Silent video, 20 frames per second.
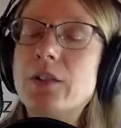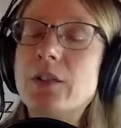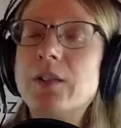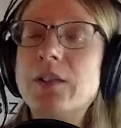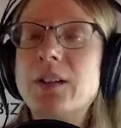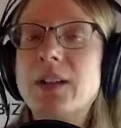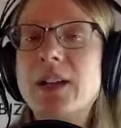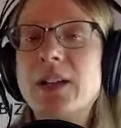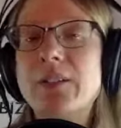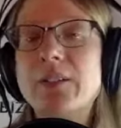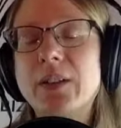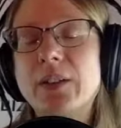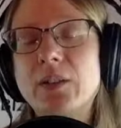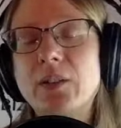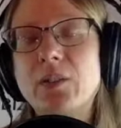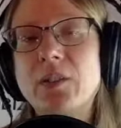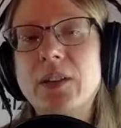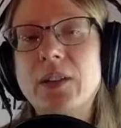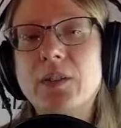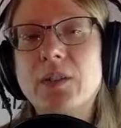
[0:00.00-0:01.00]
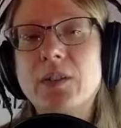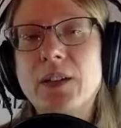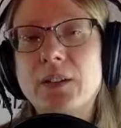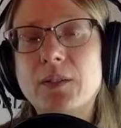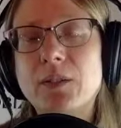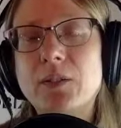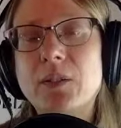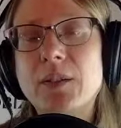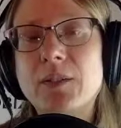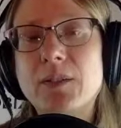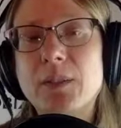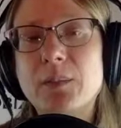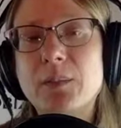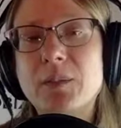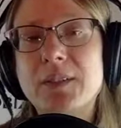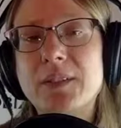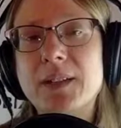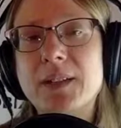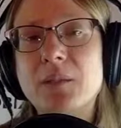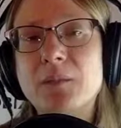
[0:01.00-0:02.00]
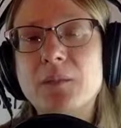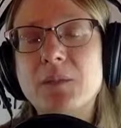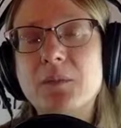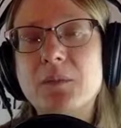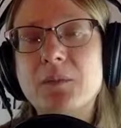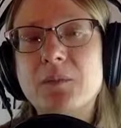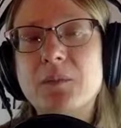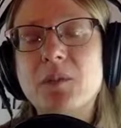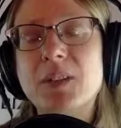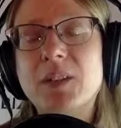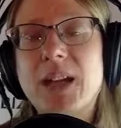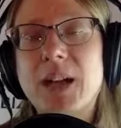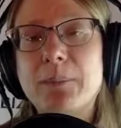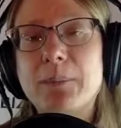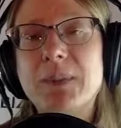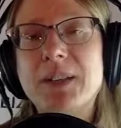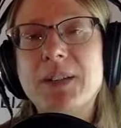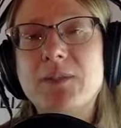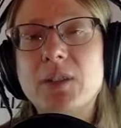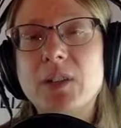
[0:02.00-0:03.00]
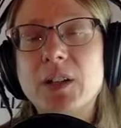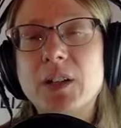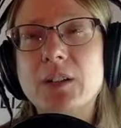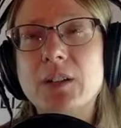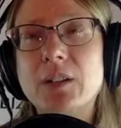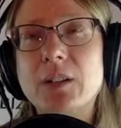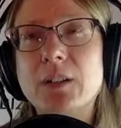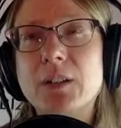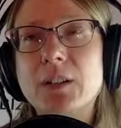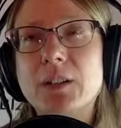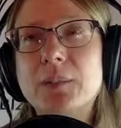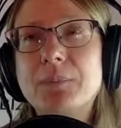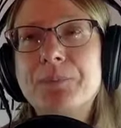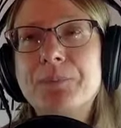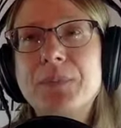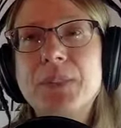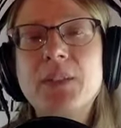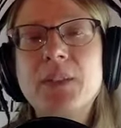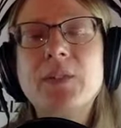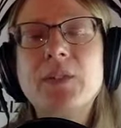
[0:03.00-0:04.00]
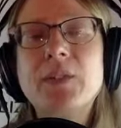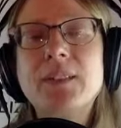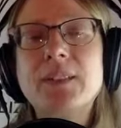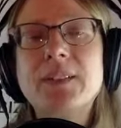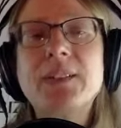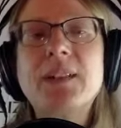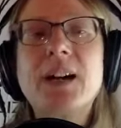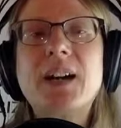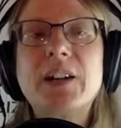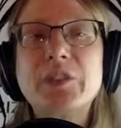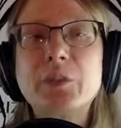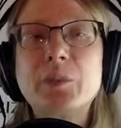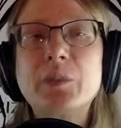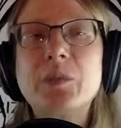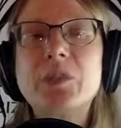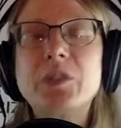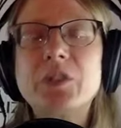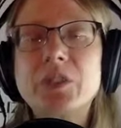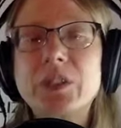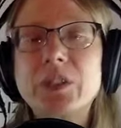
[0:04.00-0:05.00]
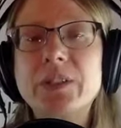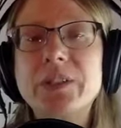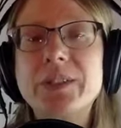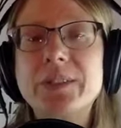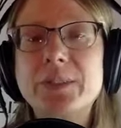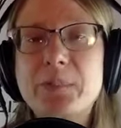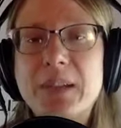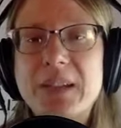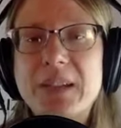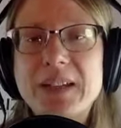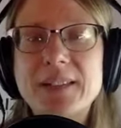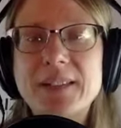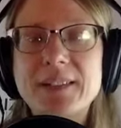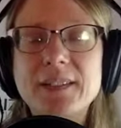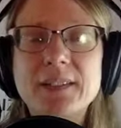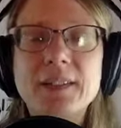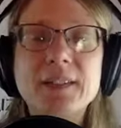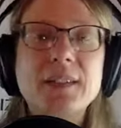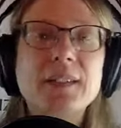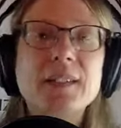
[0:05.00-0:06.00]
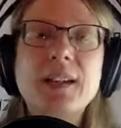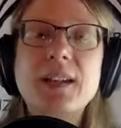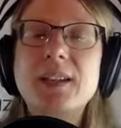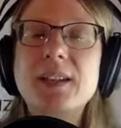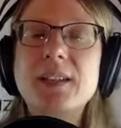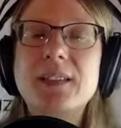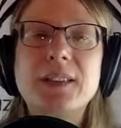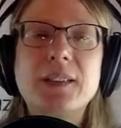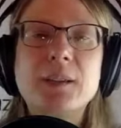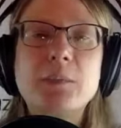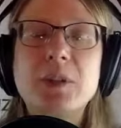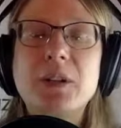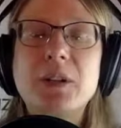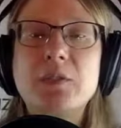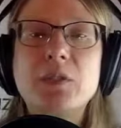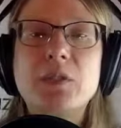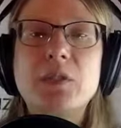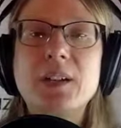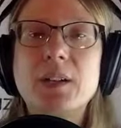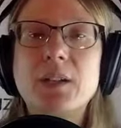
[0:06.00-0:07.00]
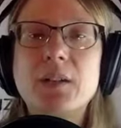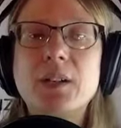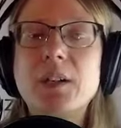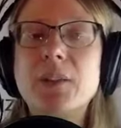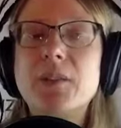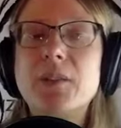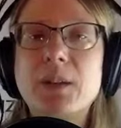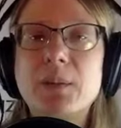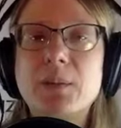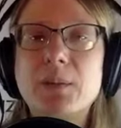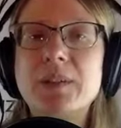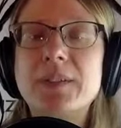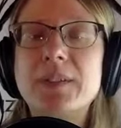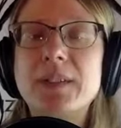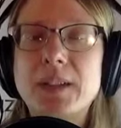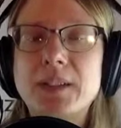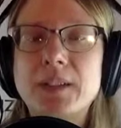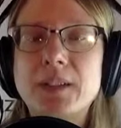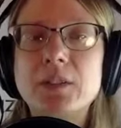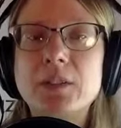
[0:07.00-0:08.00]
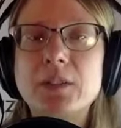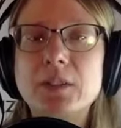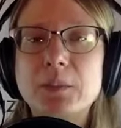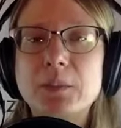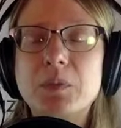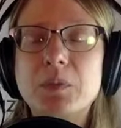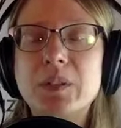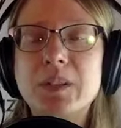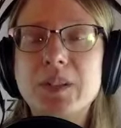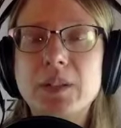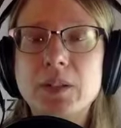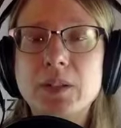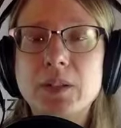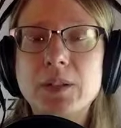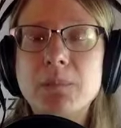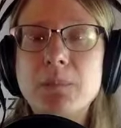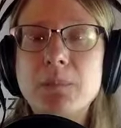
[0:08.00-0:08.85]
So then having a 20-25% would not be very good. If you're in this entrepreneurial space, anything above 20-25%, you're doing pretty good.